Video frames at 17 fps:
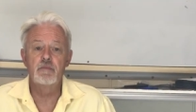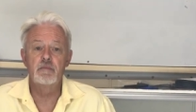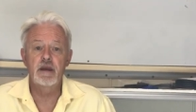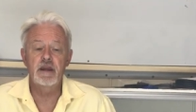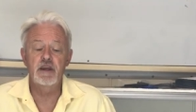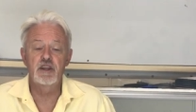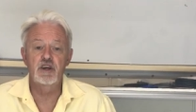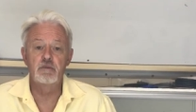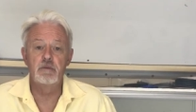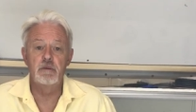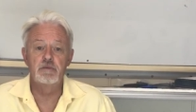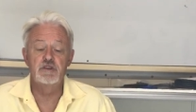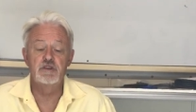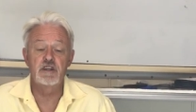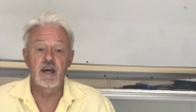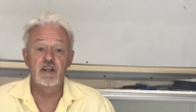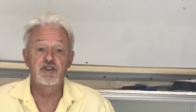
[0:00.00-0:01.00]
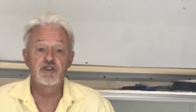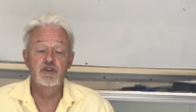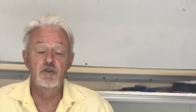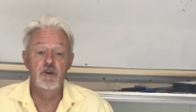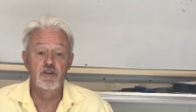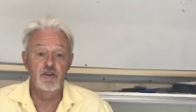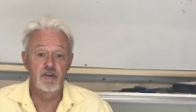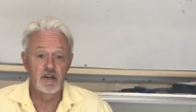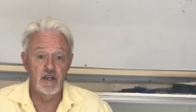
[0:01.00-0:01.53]
making a commitment to that
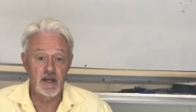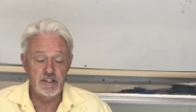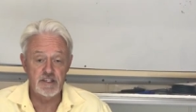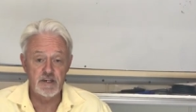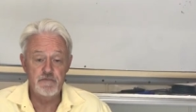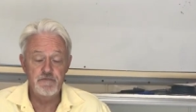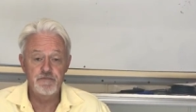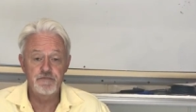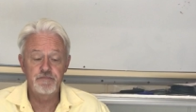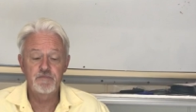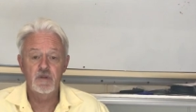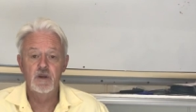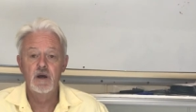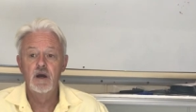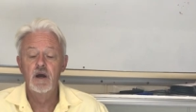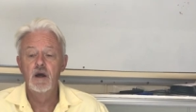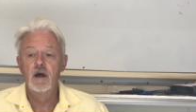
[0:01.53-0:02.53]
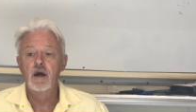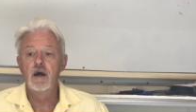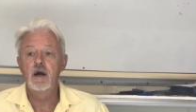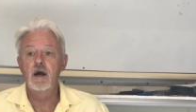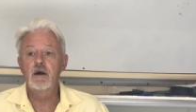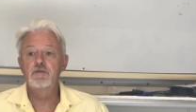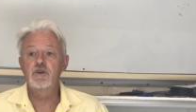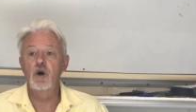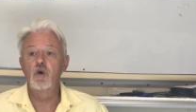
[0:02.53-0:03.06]
sooner than later.
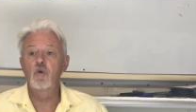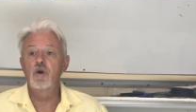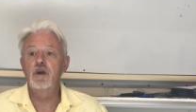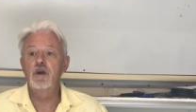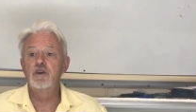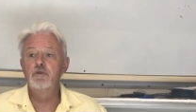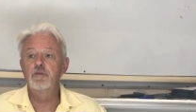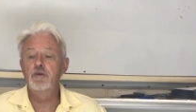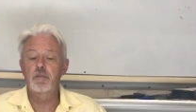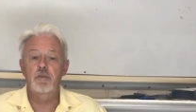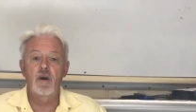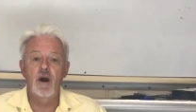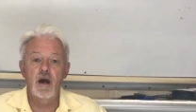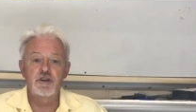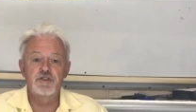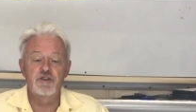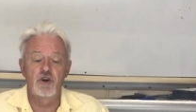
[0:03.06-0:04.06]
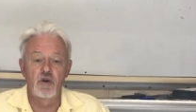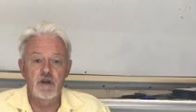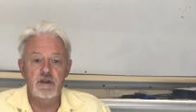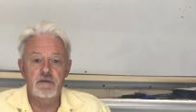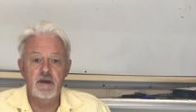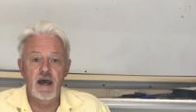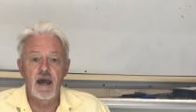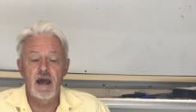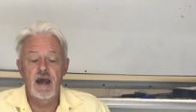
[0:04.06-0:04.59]
So you put a price on
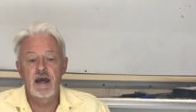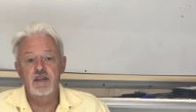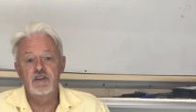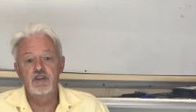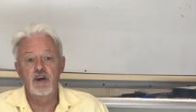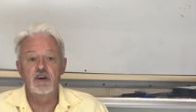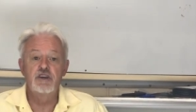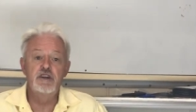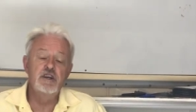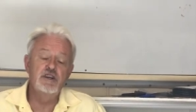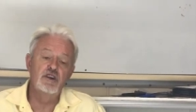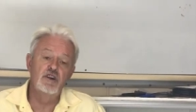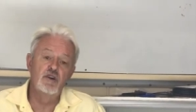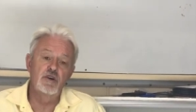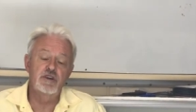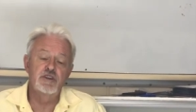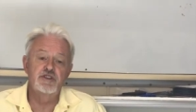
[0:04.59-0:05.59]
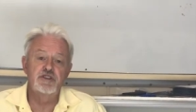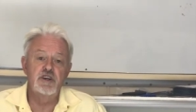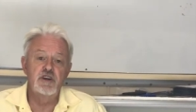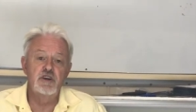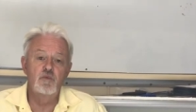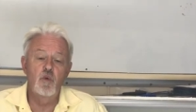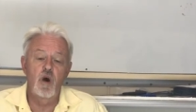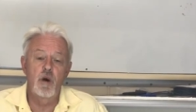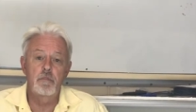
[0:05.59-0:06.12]
it and you know you need to look and
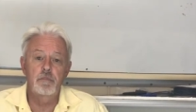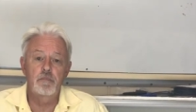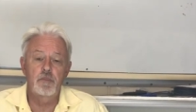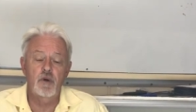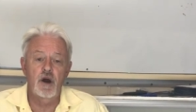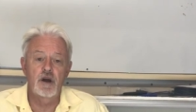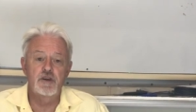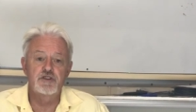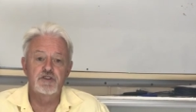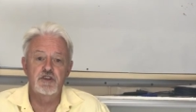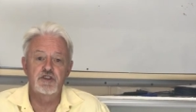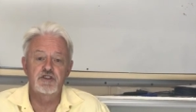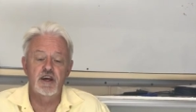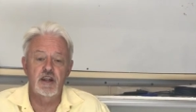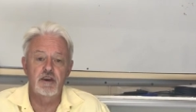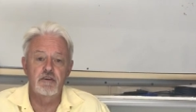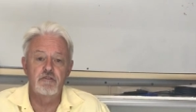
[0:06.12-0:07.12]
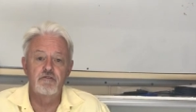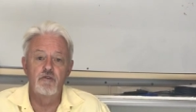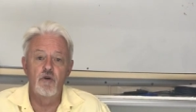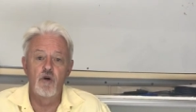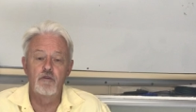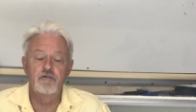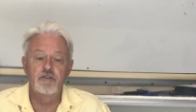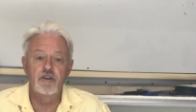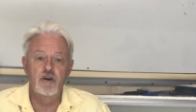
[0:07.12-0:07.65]
see what prices are selling
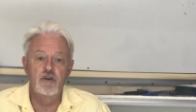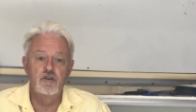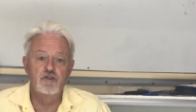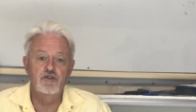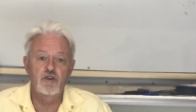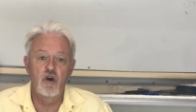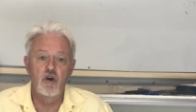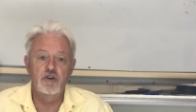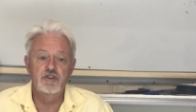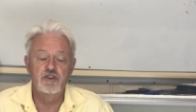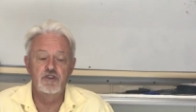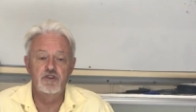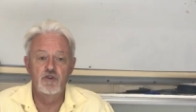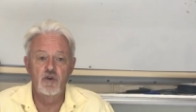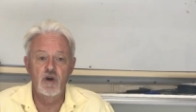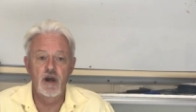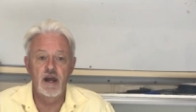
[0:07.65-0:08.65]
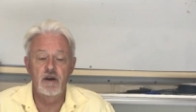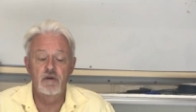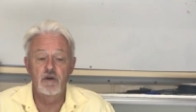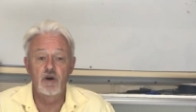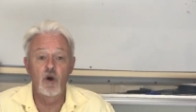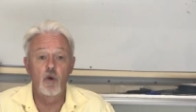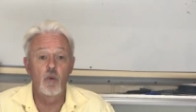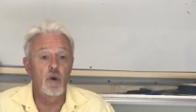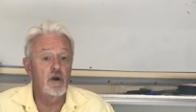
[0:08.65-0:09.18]
for for those dogs in your
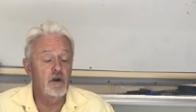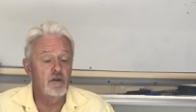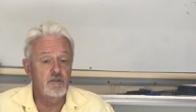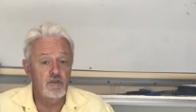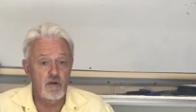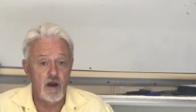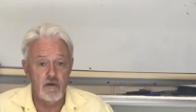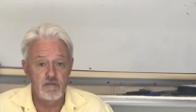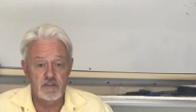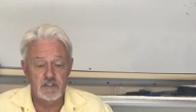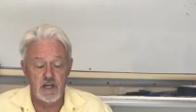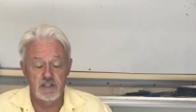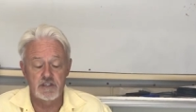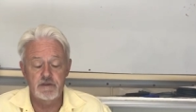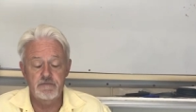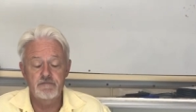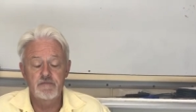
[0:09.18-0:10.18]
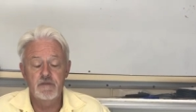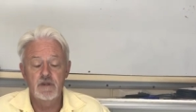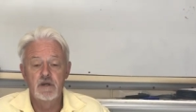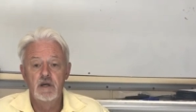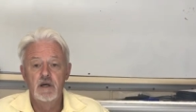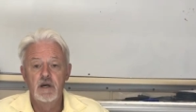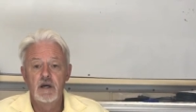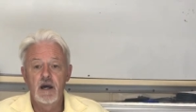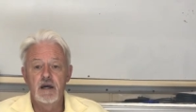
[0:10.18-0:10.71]
area or wherever you're advertising
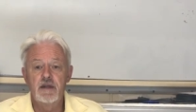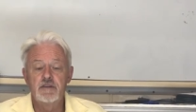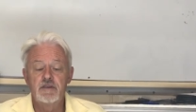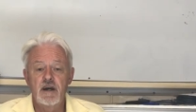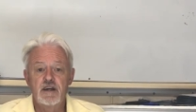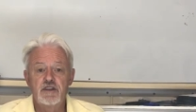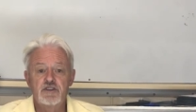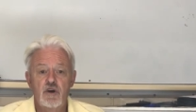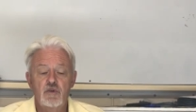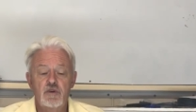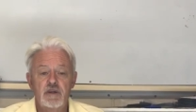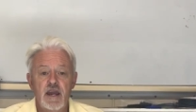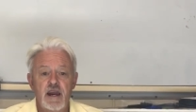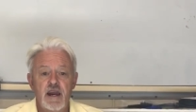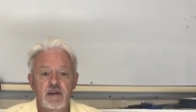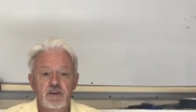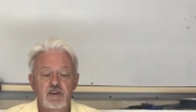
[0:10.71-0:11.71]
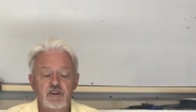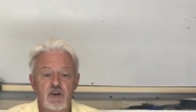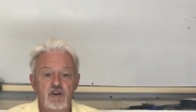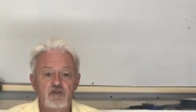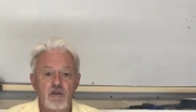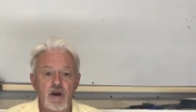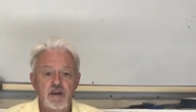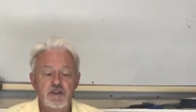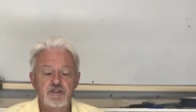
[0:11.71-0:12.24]
and and don't get you know
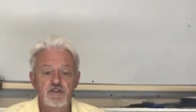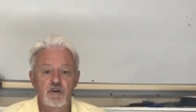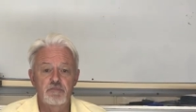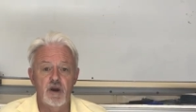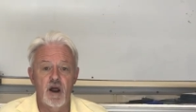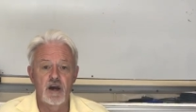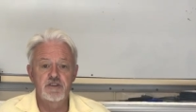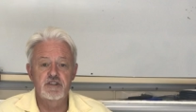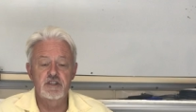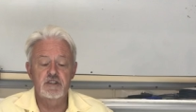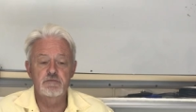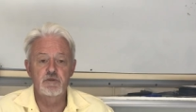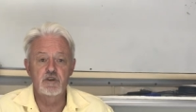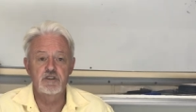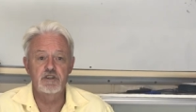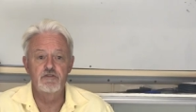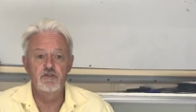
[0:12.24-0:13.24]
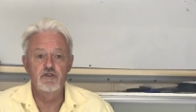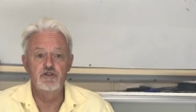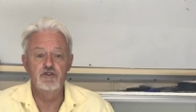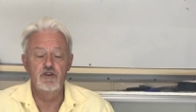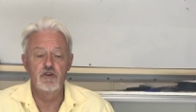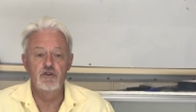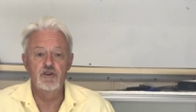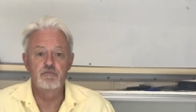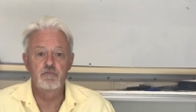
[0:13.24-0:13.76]
crazy on prices because if you
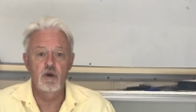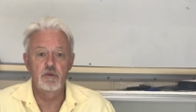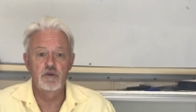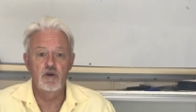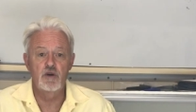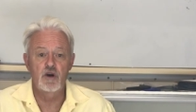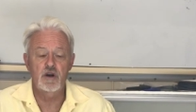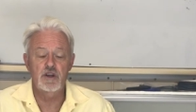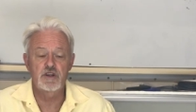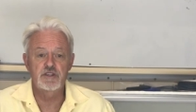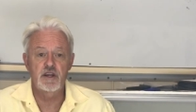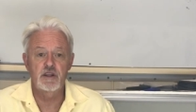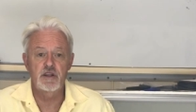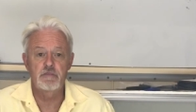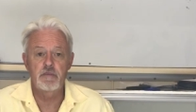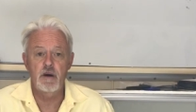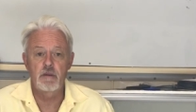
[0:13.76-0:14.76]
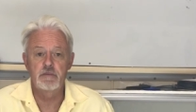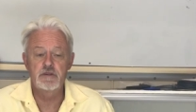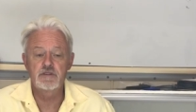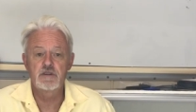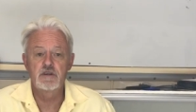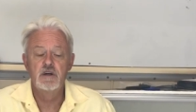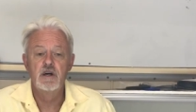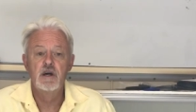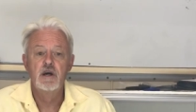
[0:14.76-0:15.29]
do you're probably not going to sell any puppies.